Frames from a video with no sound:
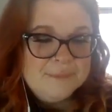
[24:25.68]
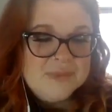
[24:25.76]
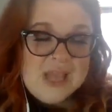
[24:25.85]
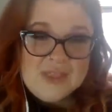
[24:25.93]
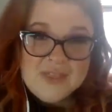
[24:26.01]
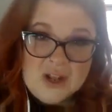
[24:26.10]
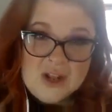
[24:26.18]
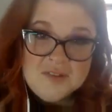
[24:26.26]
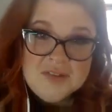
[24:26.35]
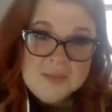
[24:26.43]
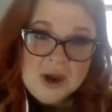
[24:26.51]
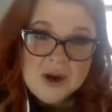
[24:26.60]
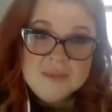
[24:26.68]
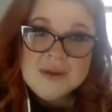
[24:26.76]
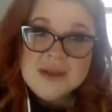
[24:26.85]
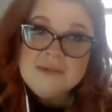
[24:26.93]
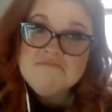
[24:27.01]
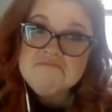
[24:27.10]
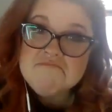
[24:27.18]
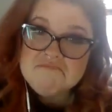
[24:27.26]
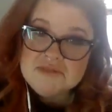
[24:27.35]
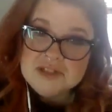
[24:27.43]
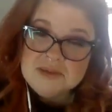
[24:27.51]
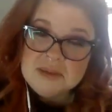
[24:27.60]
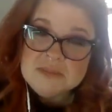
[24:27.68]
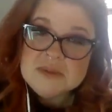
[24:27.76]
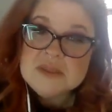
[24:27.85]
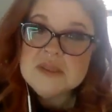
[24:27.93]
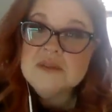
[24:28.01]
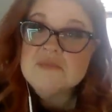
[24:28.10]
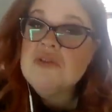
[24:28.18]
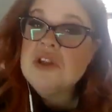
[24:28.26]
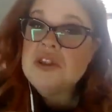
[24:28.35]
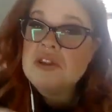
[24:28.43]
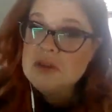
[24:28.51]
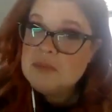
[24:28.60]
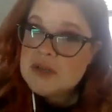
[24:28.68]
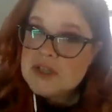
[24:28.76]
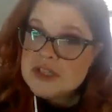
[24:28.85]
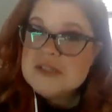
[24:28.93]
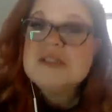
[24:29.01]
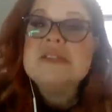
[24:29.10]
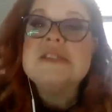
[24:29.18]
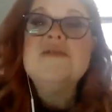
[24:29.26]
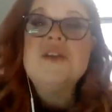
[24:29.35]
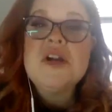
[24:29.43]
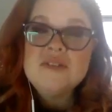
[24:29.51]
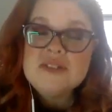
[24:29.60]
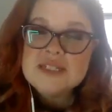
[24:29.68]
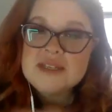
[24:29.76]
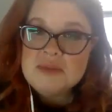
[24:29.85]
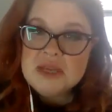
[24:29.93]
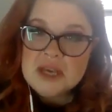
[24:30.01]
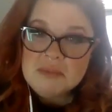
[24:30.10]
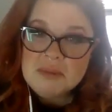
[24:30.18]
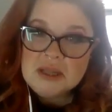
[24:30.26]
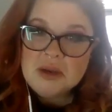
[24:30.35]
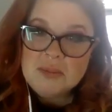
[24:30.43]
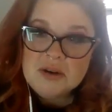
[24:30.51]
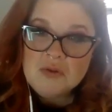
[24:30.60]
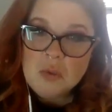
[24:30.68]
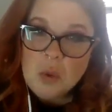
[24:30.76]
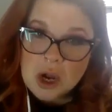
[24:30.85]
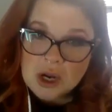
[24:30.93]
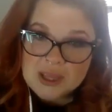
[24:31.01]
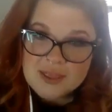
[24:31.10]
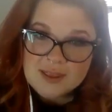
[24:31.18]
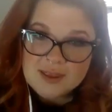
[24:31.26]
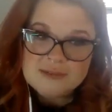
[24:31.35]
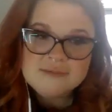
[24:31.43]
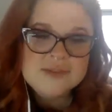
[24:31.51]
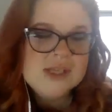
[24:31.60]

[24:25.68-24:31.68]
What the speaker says: Not that all of them are, but sometimes with commissions involved, it can become a little bit of a wonky thing.